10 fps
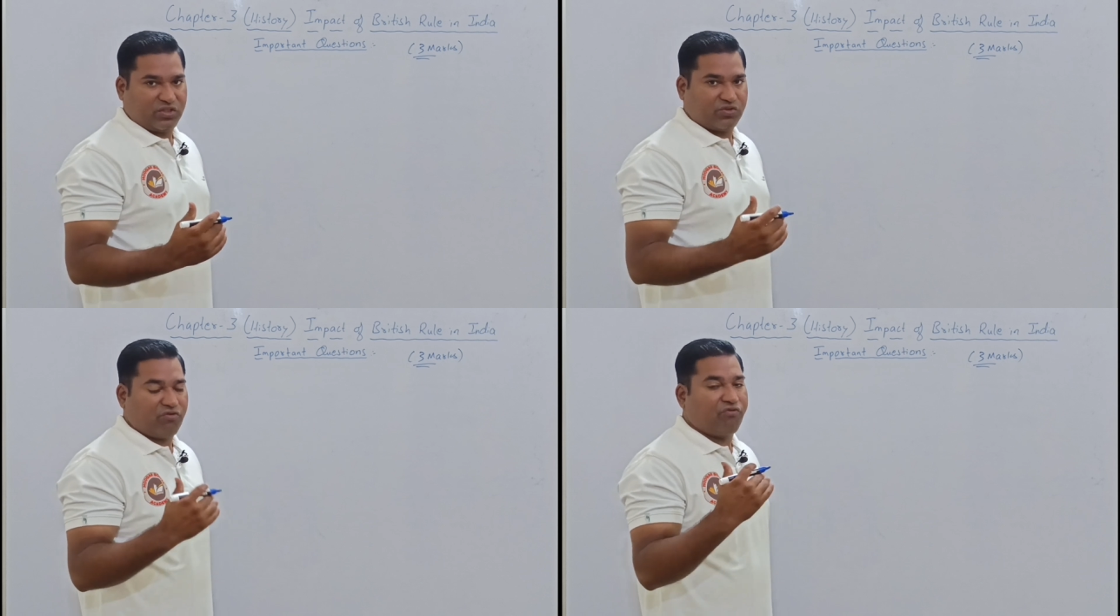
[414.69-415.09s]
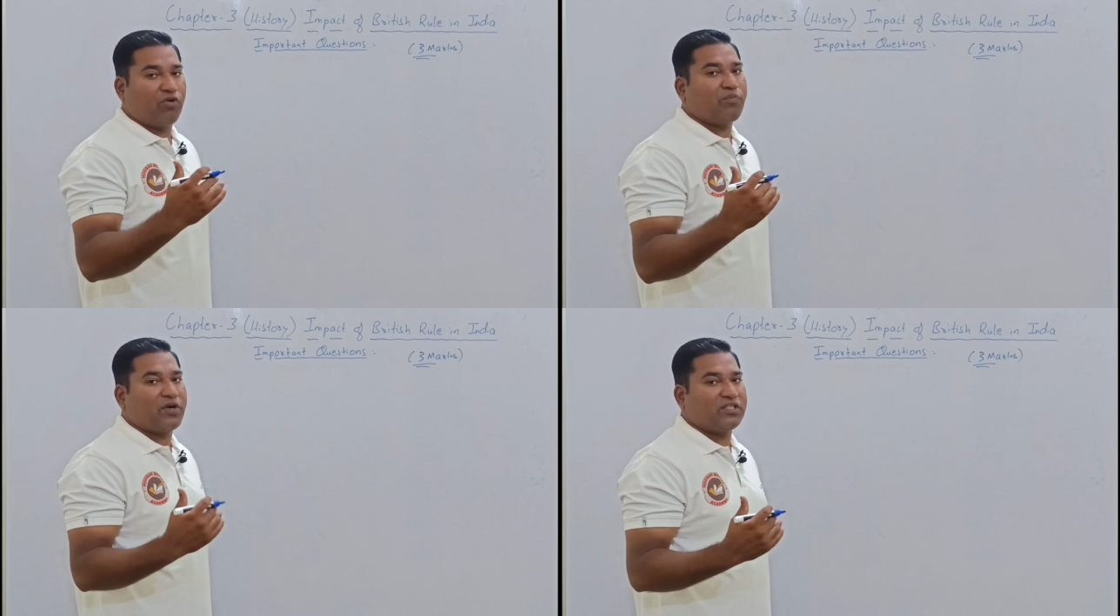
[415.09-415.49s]
So
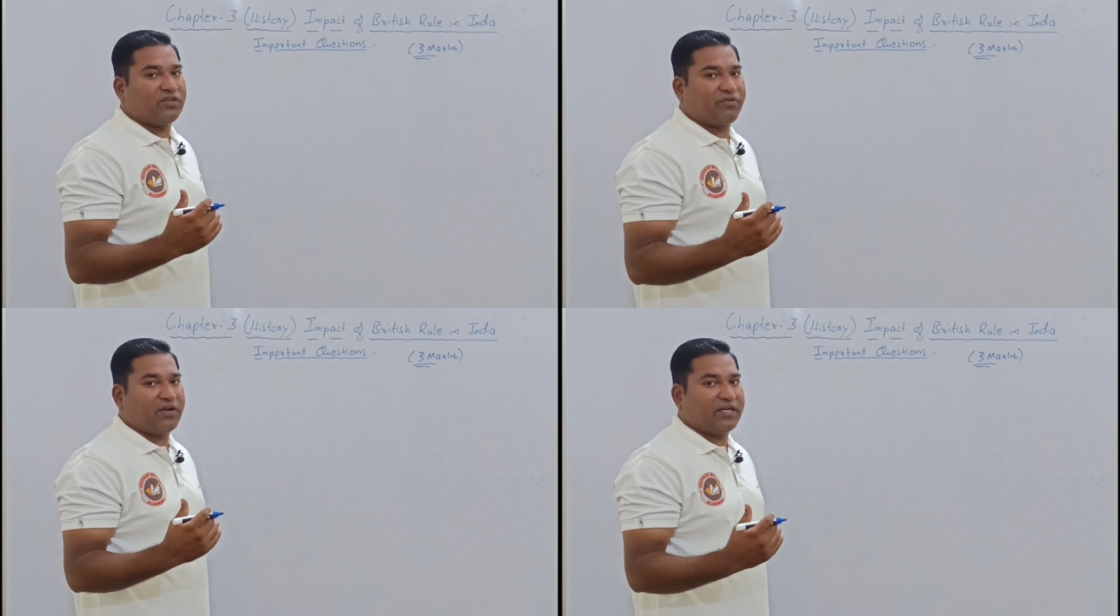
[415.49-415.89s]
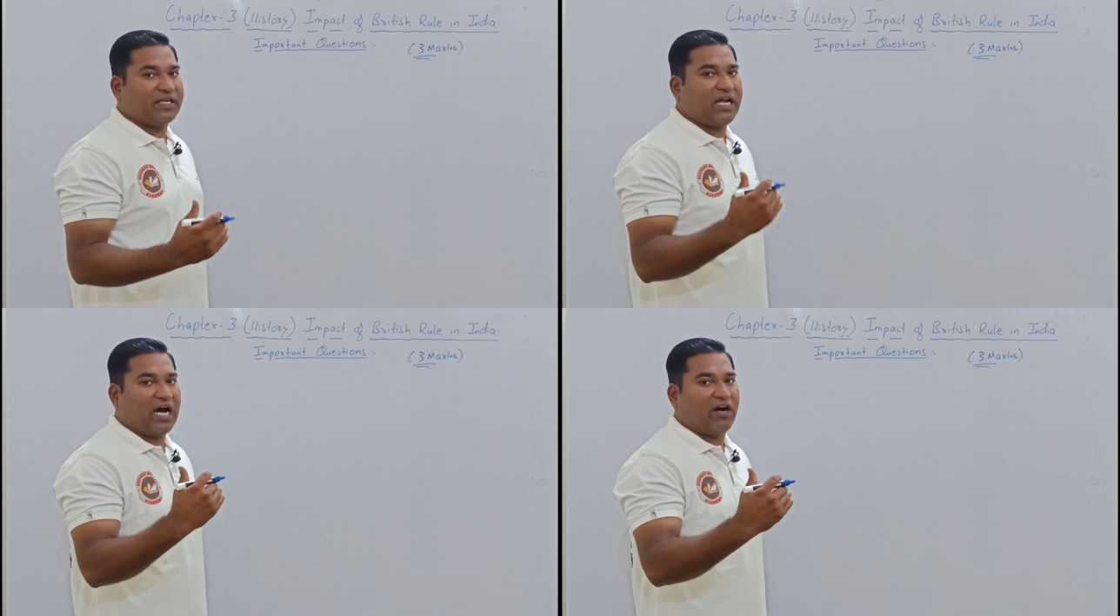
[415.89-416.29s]
4 points if you have
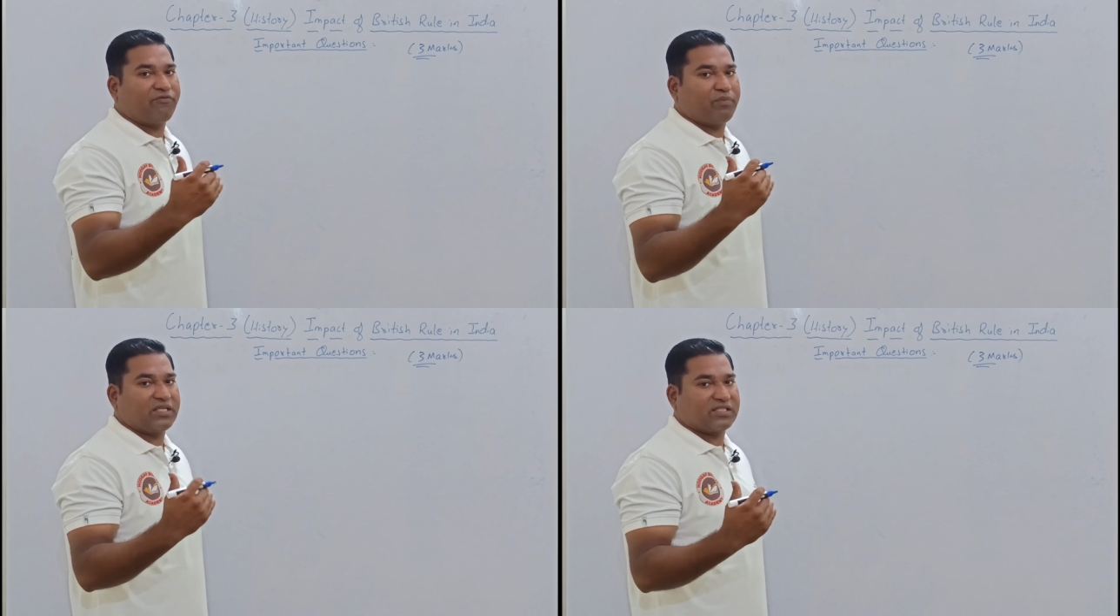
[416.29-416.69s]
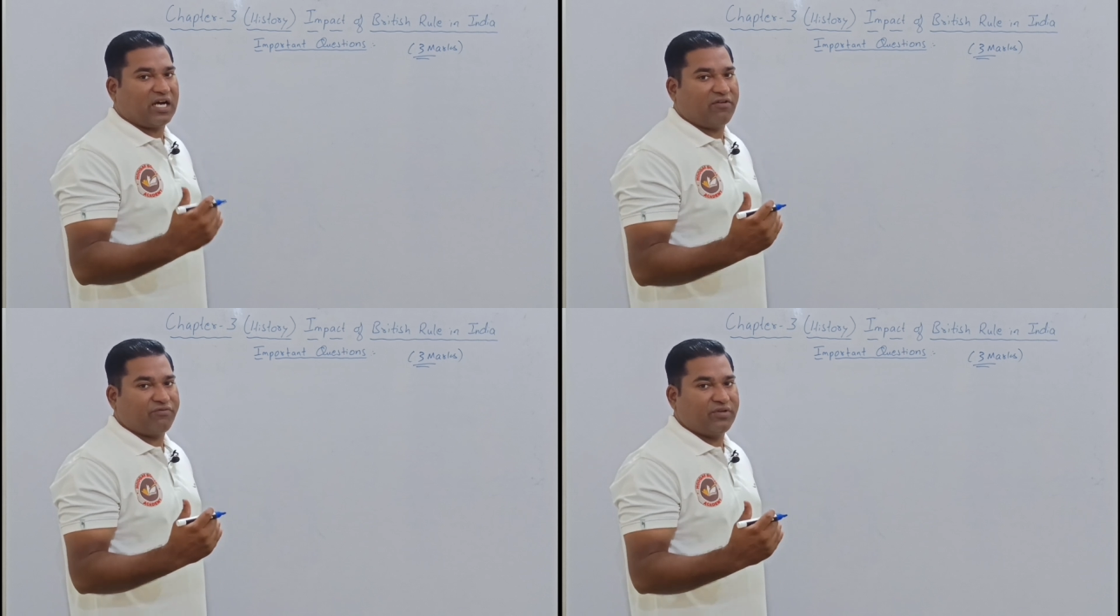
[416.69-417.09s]
written, half plus
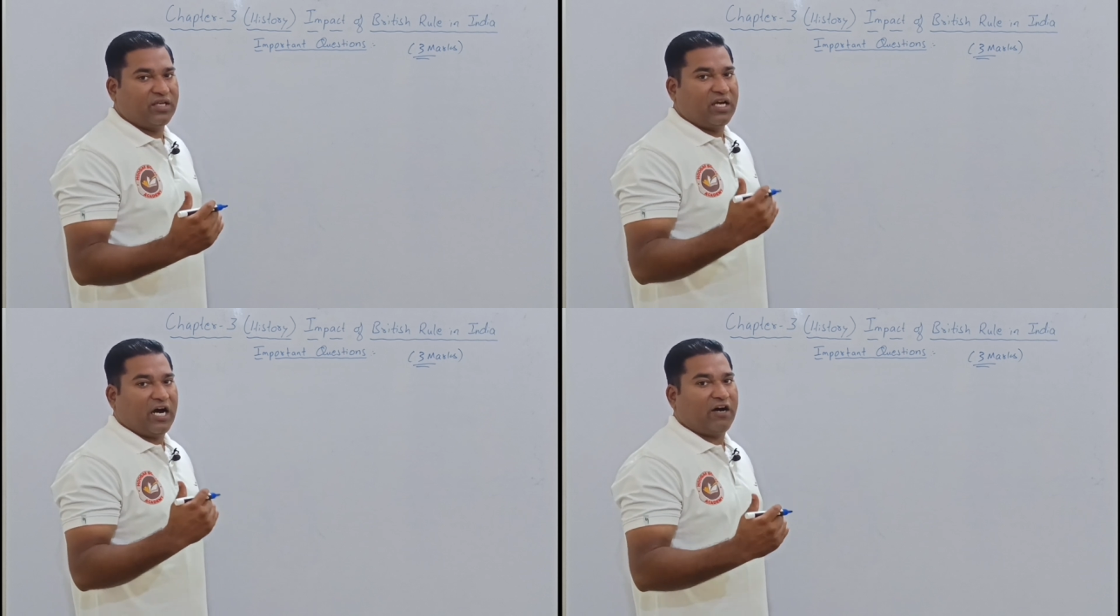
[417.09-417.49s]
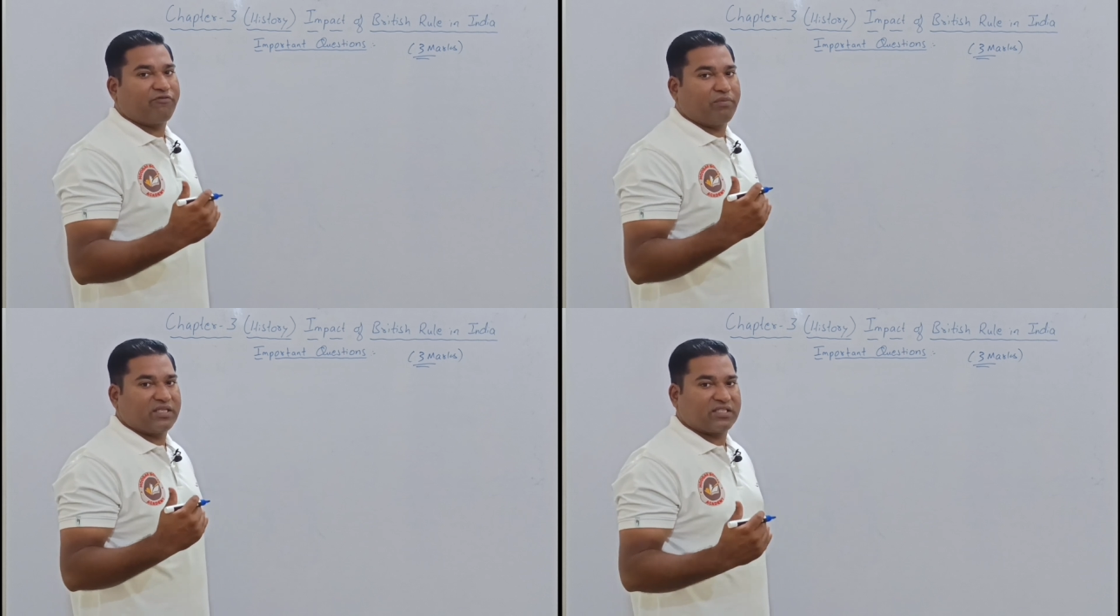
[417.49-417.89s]

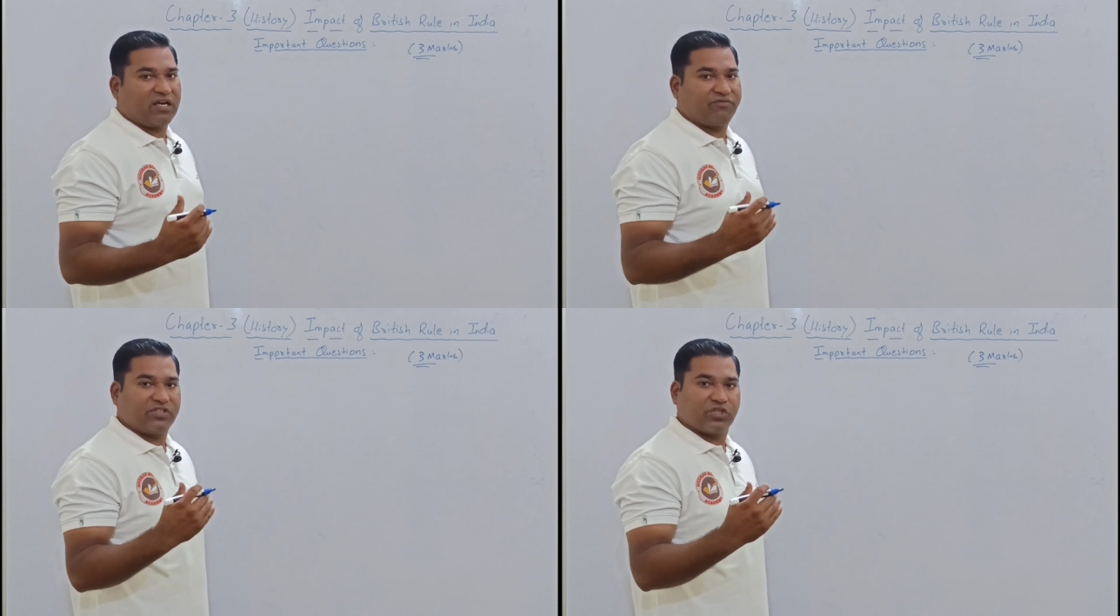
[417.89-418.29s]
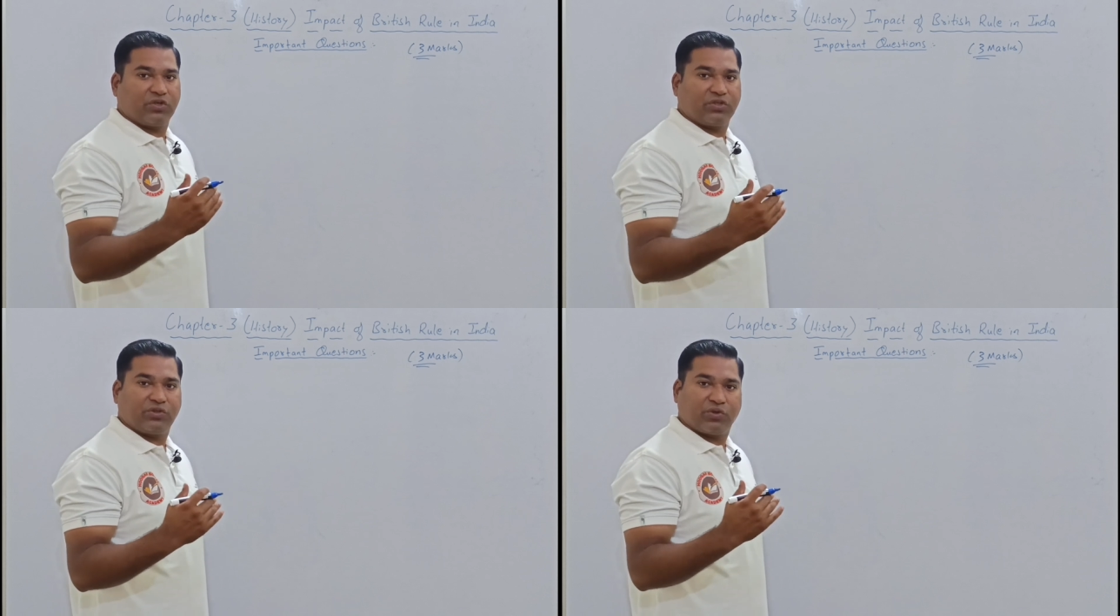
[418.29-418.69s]
half is equal
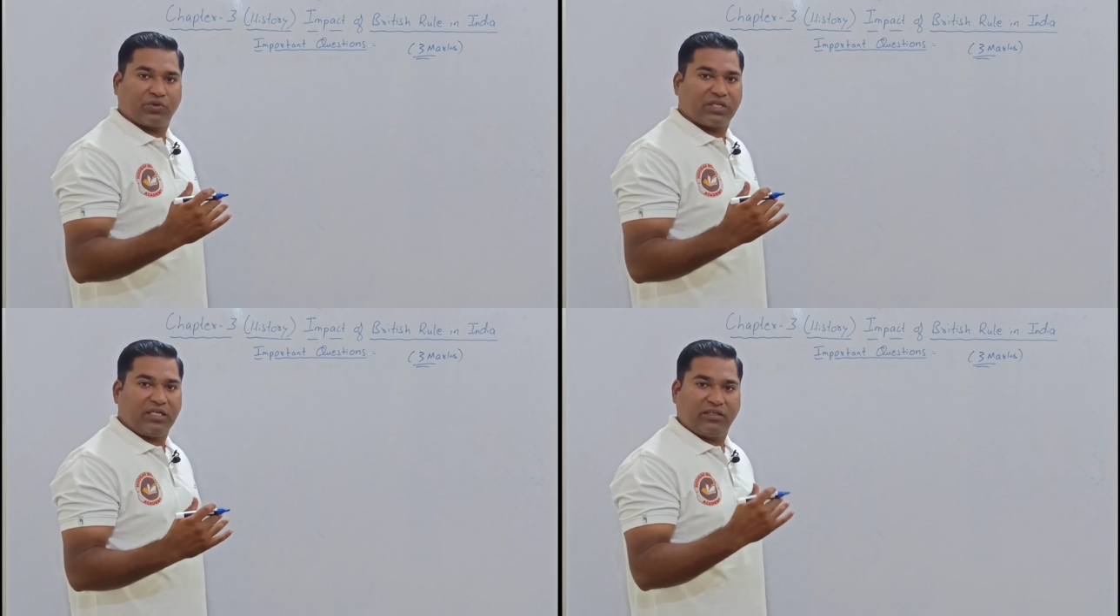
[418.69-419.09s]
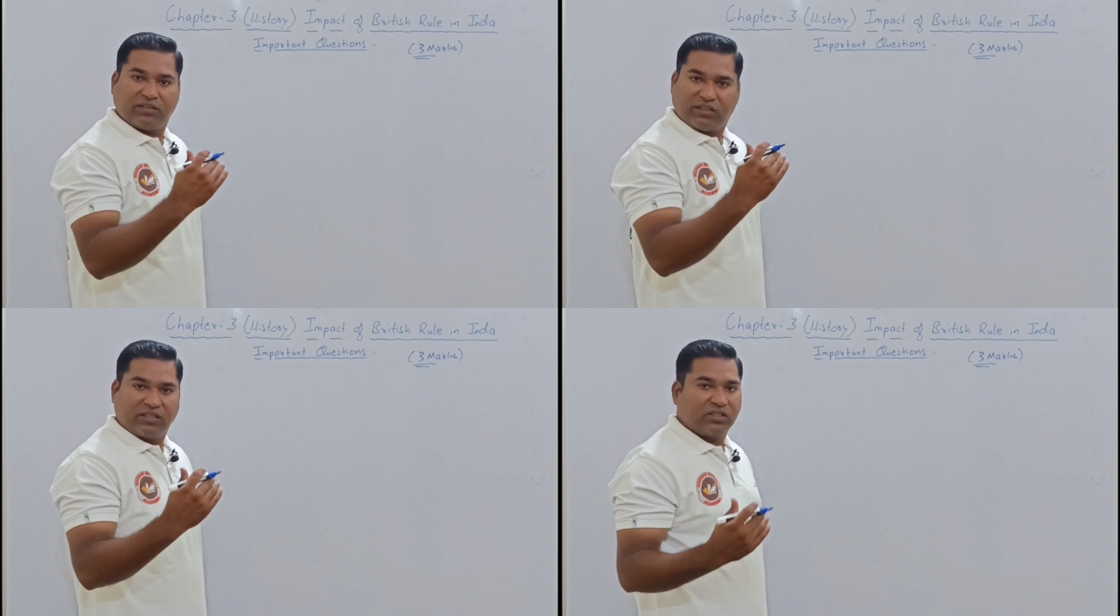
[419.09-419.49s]
to total
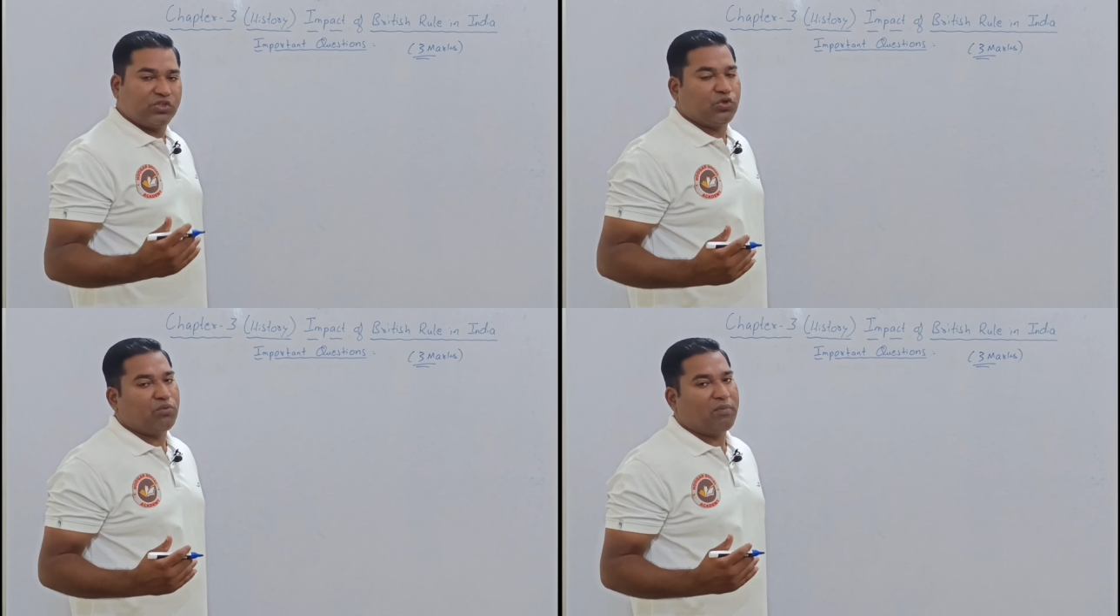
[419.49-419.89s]
2